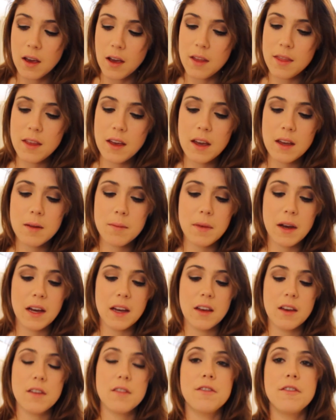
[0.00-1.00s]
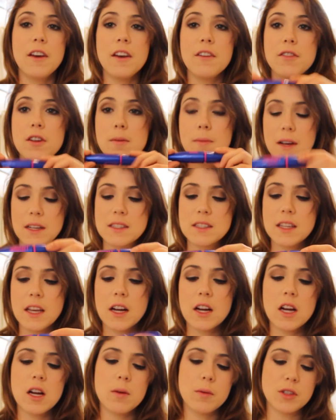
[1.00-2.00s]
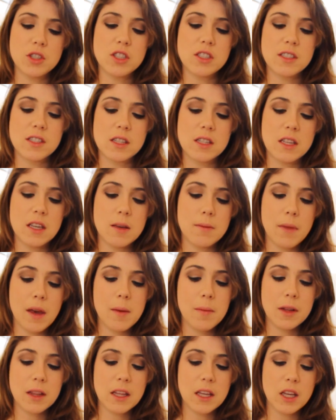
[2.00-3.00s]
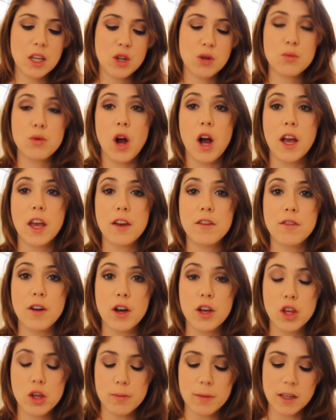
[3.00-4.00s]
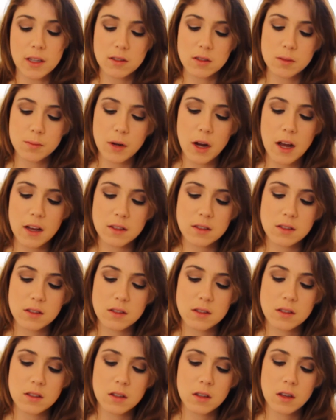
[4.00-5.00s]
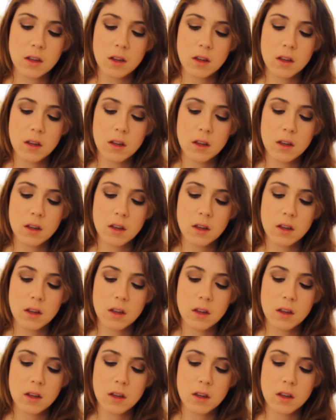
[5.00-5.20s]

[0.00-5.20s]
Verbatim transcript: and then my favorite mascara, which is the Maybelline Rocket Volume Express,